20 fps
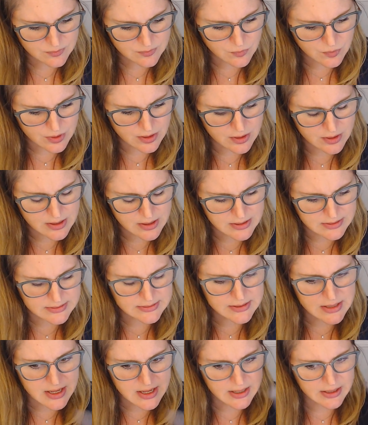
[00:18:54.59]
where it's
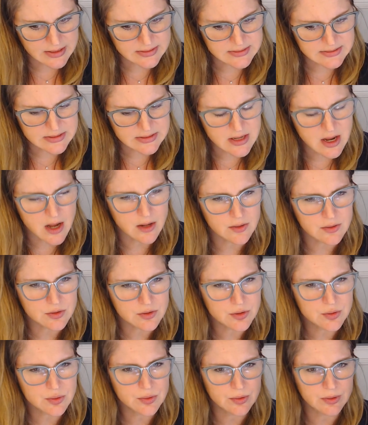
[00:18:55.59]
like, it's not
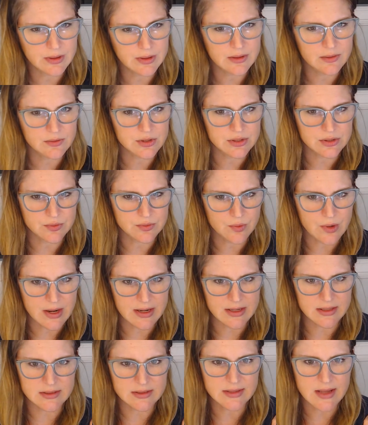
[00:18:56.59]
truly just
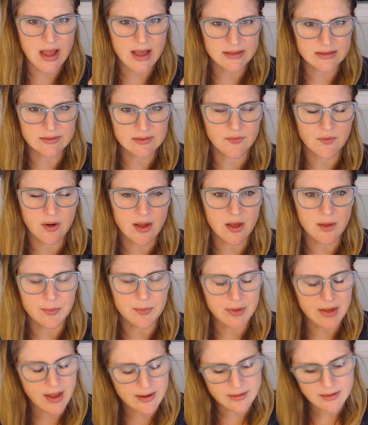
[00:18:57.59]
ready to ask for help
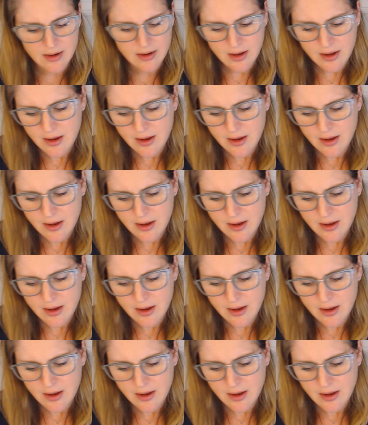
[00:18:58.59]
yet.